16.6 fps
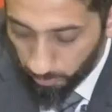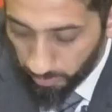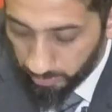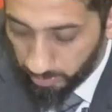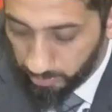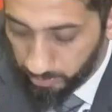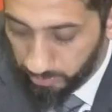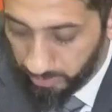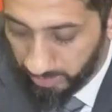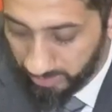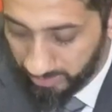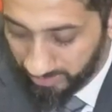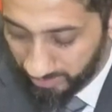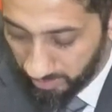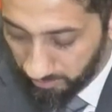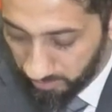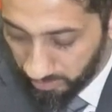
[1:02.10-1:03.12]

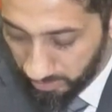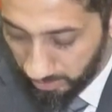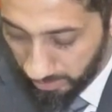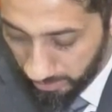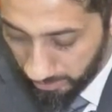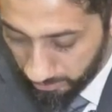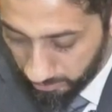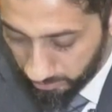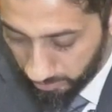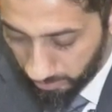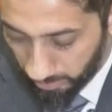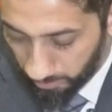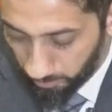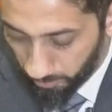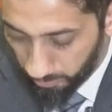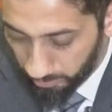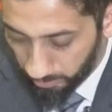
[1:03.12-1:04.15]
178
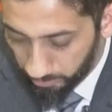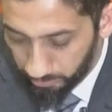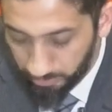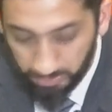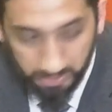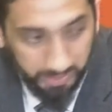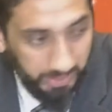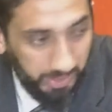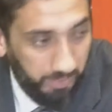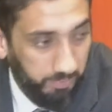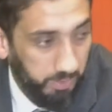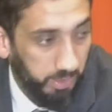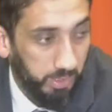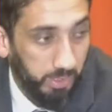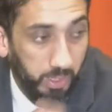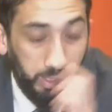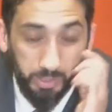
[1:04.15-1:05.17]
and
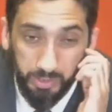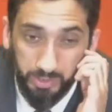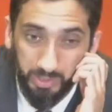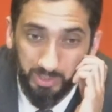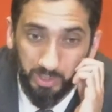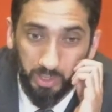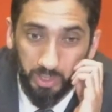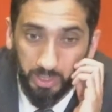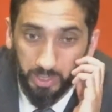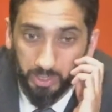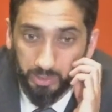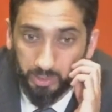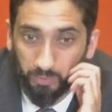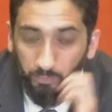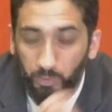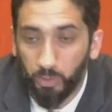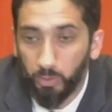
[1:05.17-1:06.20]
179 these are ayat
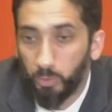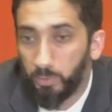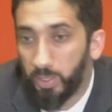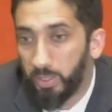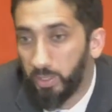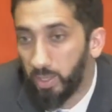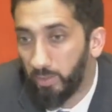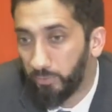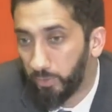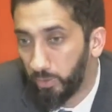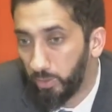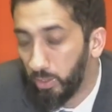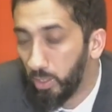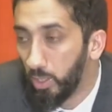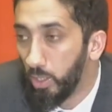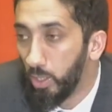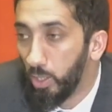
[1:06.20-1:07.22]
that follow right after
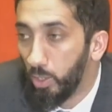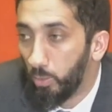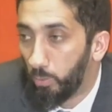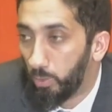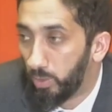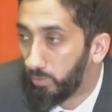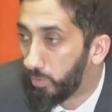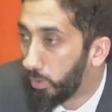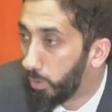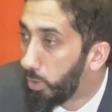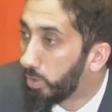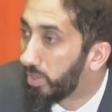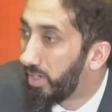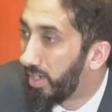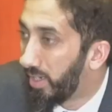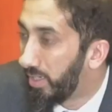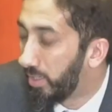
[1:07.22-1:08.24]
one of the
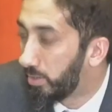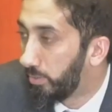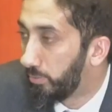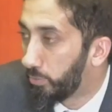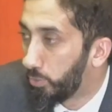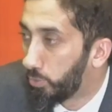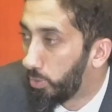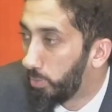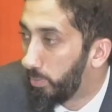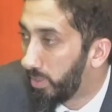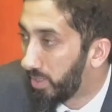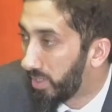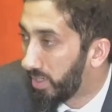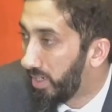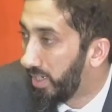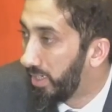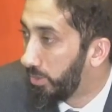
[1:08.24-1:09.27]
longer ayat of Surah
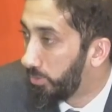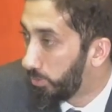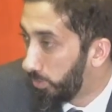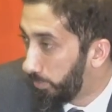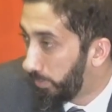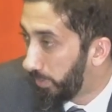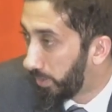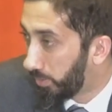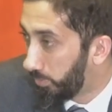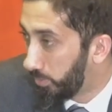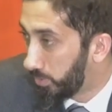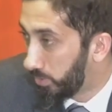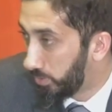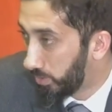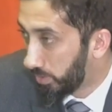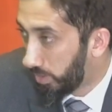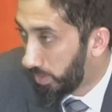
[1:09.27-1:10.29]
Al-Baqarah ayatul birr which
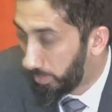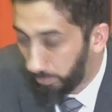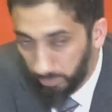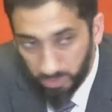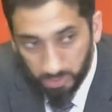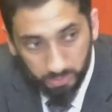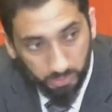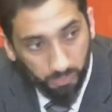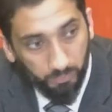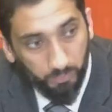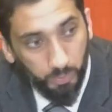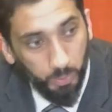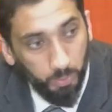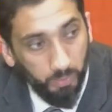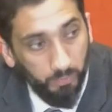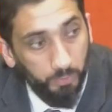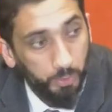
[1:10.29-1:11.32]
is a comprehensive
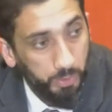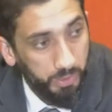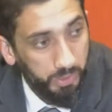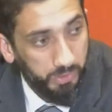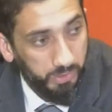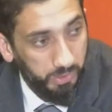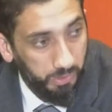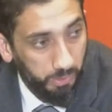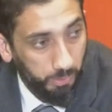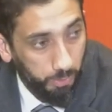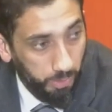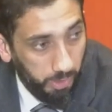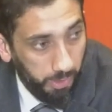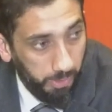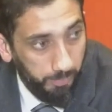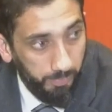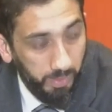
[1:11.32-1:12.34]
view of goodness in the
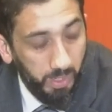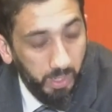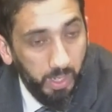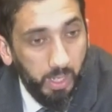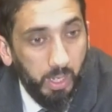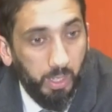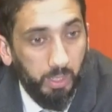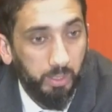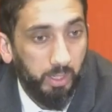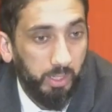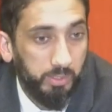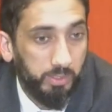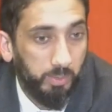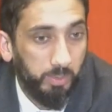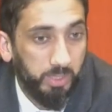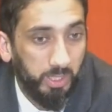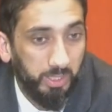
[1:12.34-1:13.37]
Quran Allah
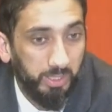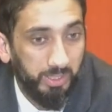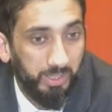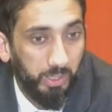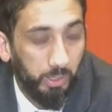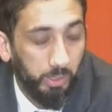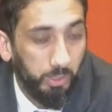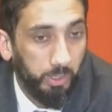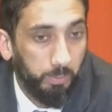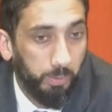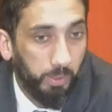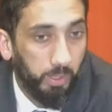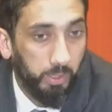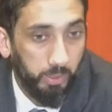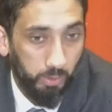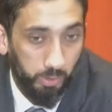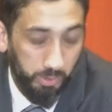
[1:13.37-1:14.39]
Azza wa Jal in the early
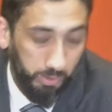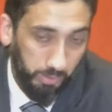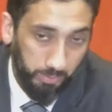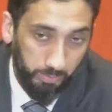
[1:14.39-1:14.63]
part or